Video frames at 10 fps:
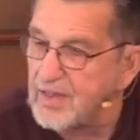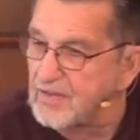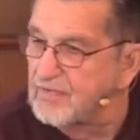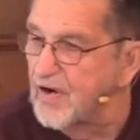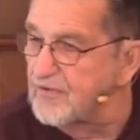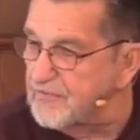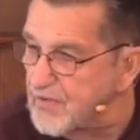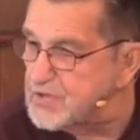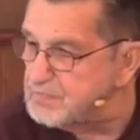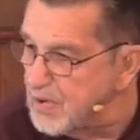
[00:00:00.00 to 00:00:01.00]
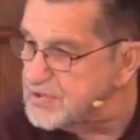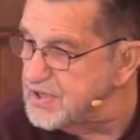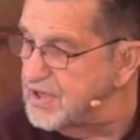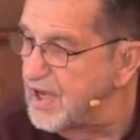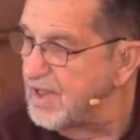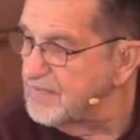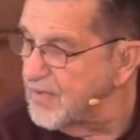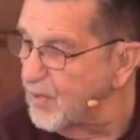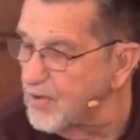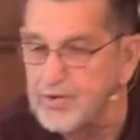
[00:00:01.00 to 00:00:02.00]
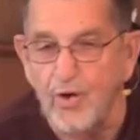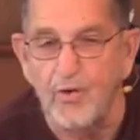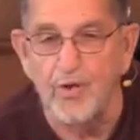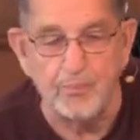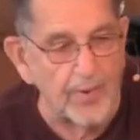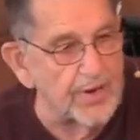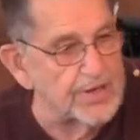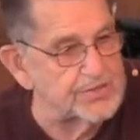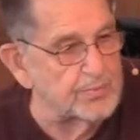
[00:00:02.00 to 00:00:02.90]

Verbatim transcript: The very first person the Lord called upon us